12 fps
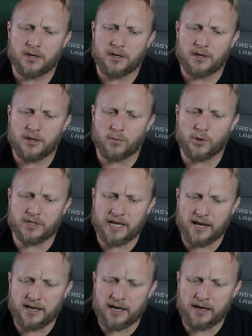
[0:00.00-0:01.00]
we're
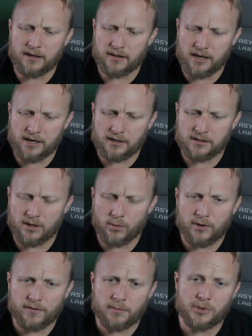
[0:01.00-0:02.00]
taking things that
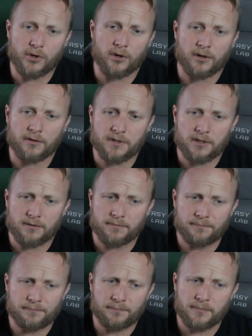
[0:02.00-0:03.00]
we've observed
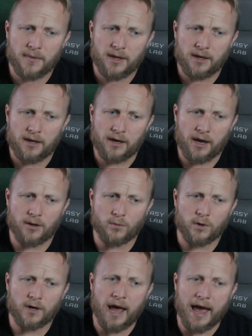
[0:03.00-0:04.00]
and
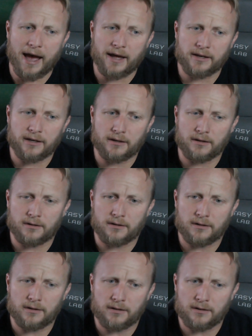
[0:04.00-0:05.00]
we're adding
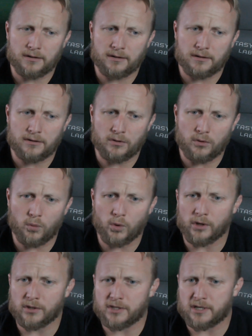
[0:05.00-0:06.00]

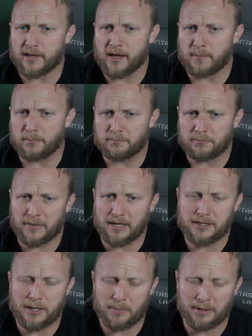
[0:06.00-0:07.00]
words to them. And
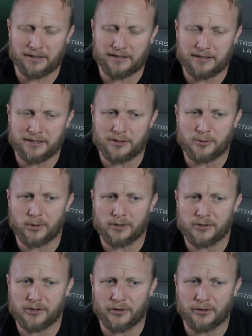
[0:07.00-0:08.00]
typically these
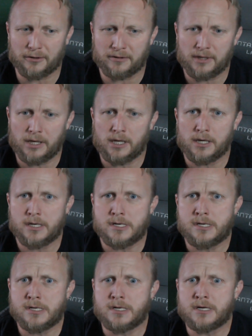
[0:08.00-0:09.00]
words are
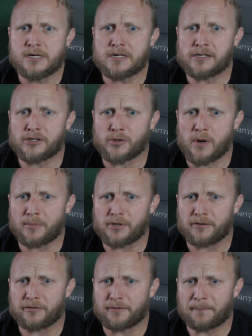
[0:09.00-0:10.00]
descriptive.
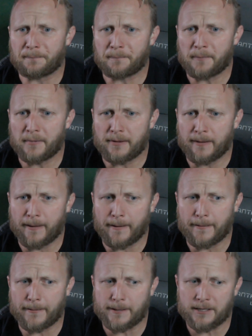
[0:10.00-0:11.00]

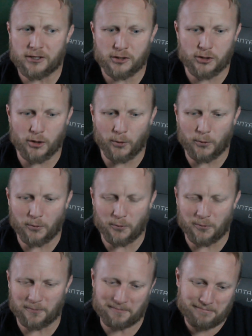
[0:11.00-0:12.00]
So
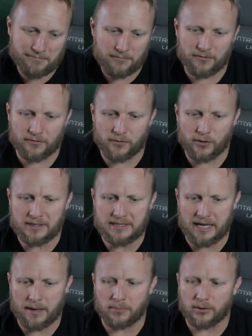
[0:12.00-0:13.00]
for
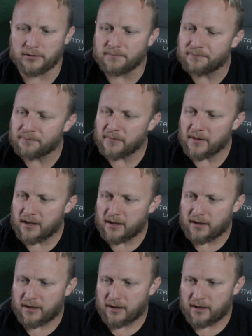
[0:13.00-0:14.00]
example,
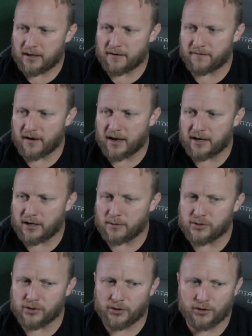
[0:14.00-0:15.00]
if I
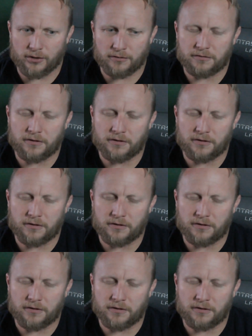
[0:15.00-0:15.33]
observe